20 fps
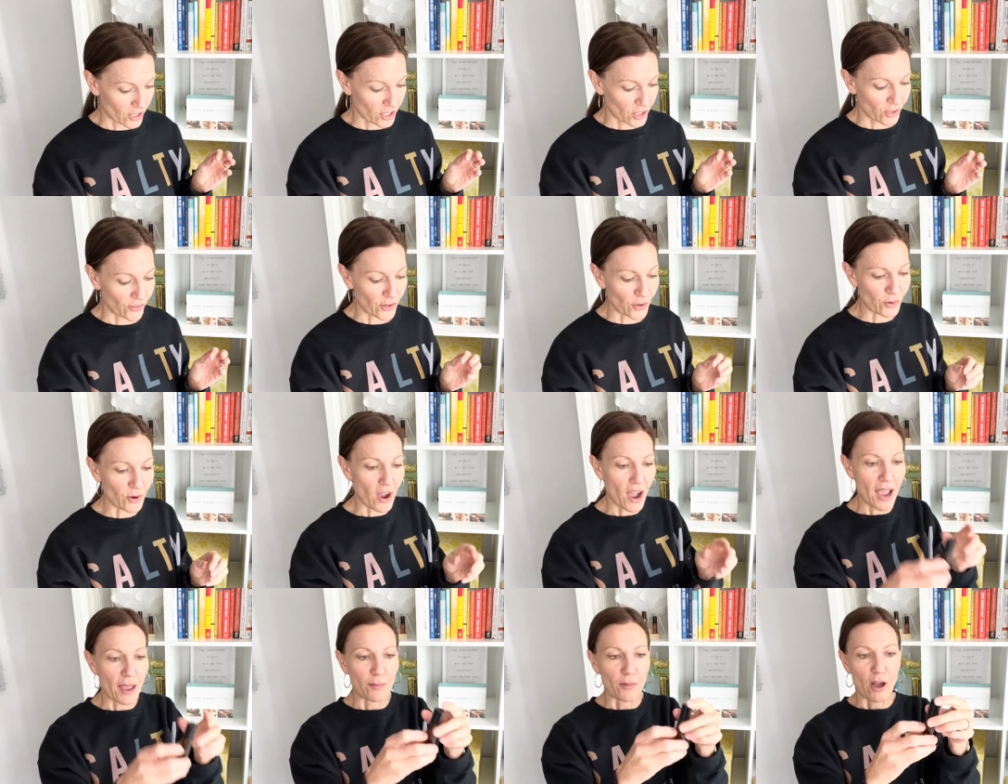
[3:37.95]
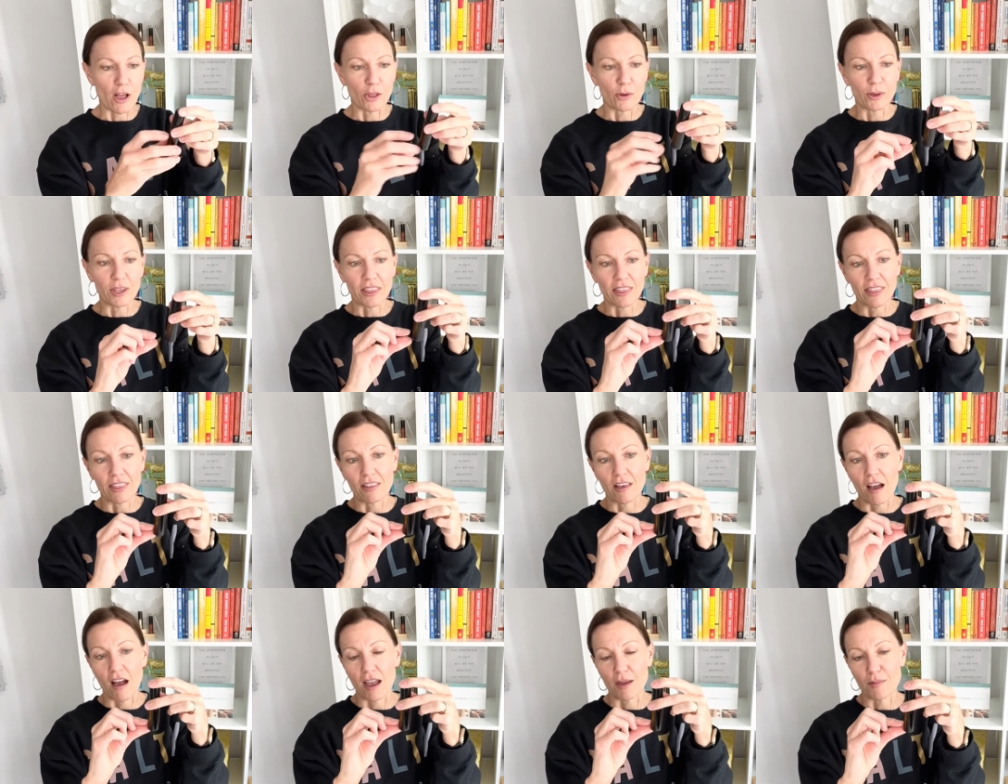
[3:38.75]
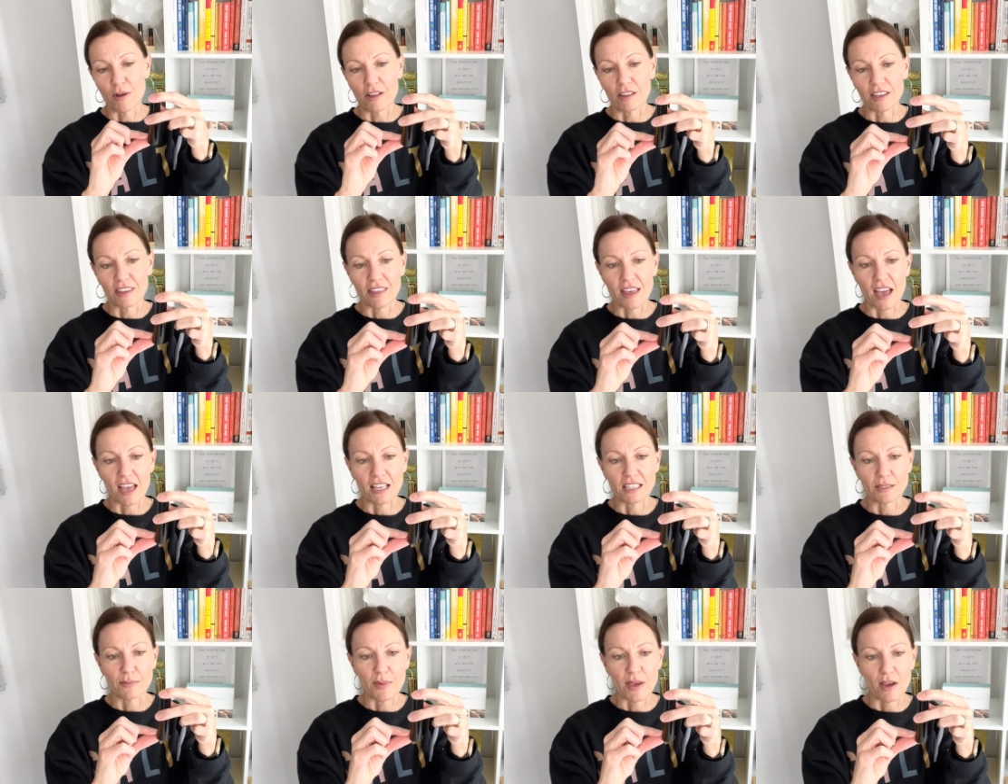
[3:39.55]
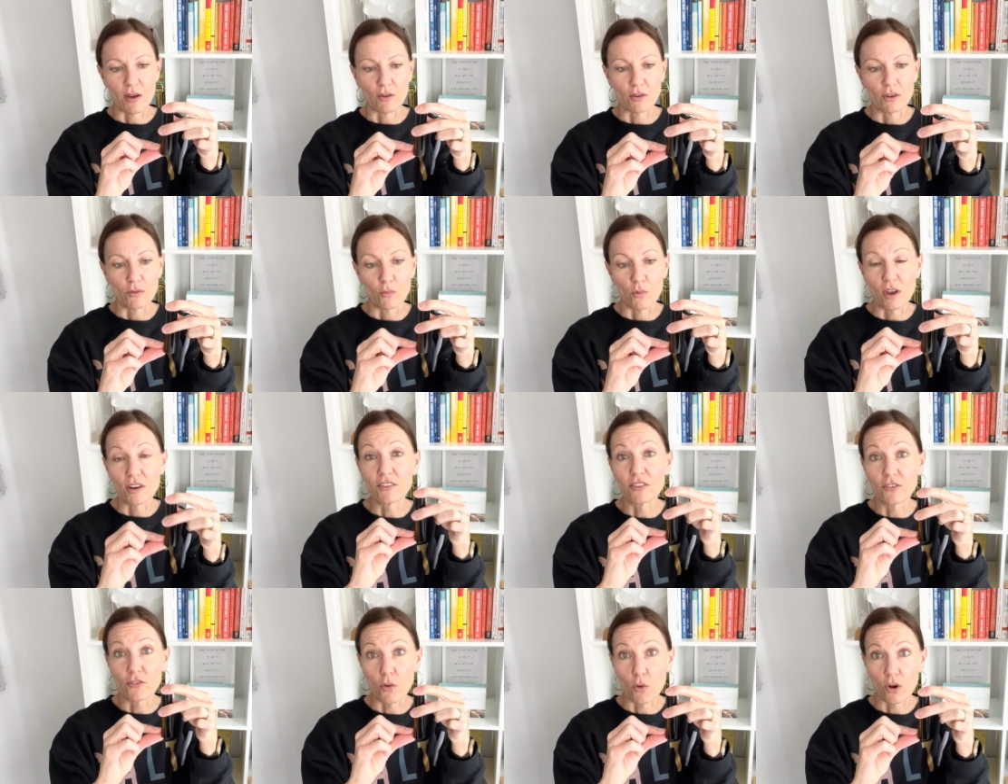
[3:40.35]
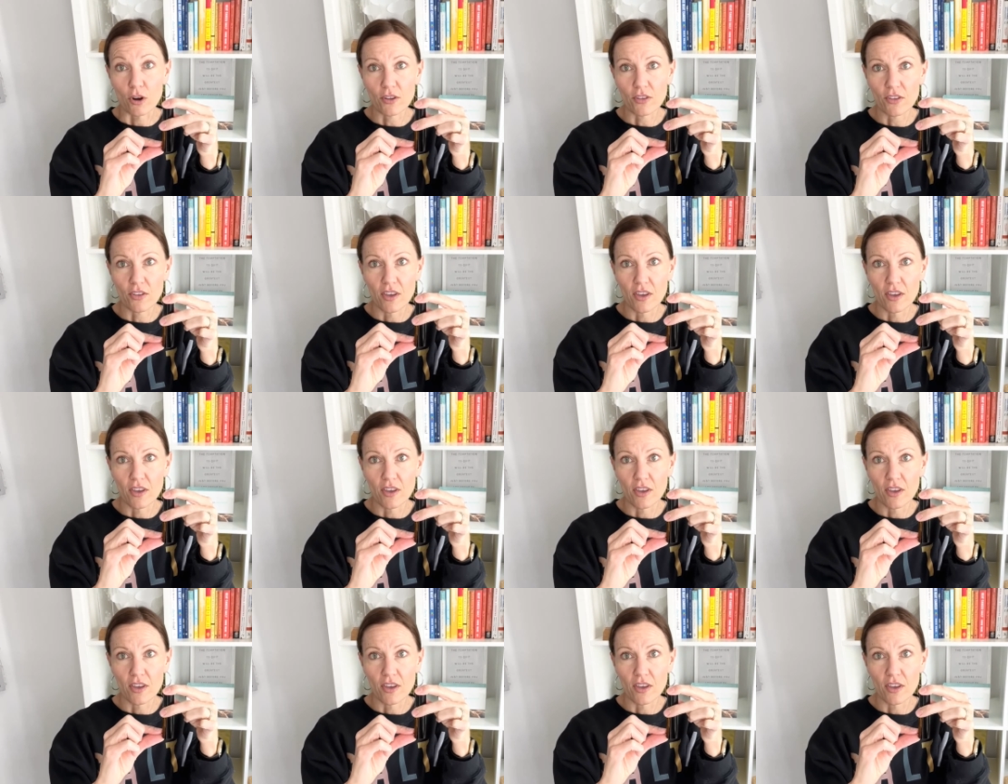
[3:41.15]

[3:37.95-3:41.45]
So if you were eyeballing that, it's about 1/4